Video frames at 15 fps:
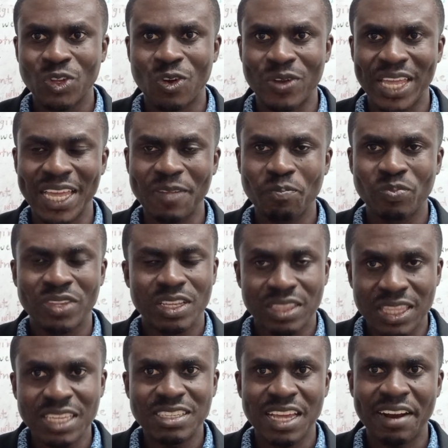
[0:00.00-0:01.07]
Okay,
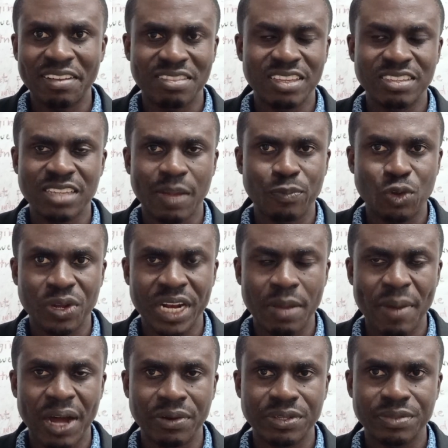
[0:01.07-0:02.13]
these are the things I'm talking
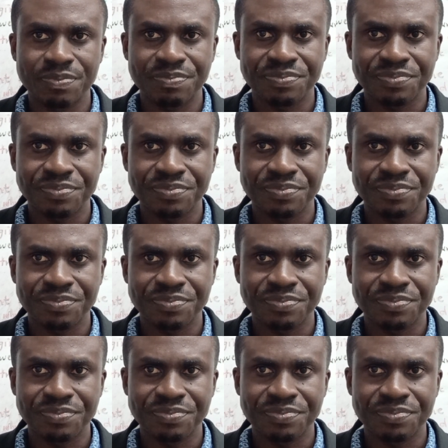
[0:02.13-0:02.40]
about.